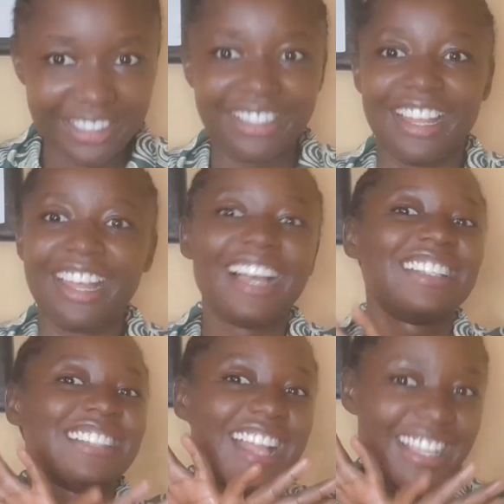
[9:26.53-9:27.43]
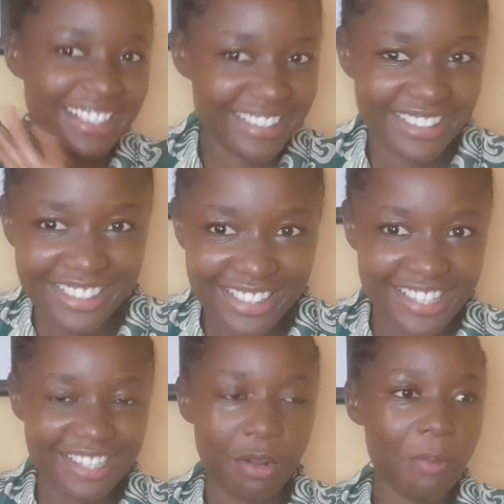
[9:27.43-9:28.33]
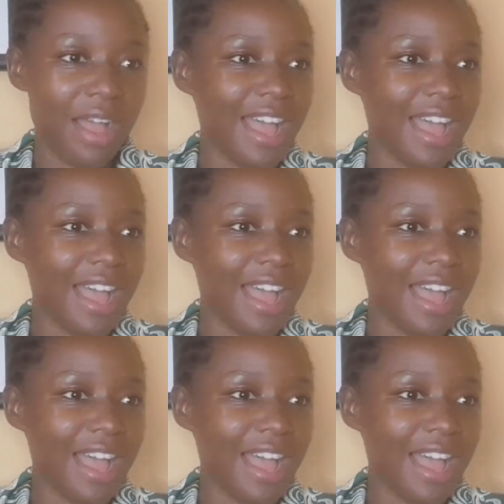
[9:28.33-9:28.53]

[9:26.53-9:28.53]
again and I asked that, is this thing normal?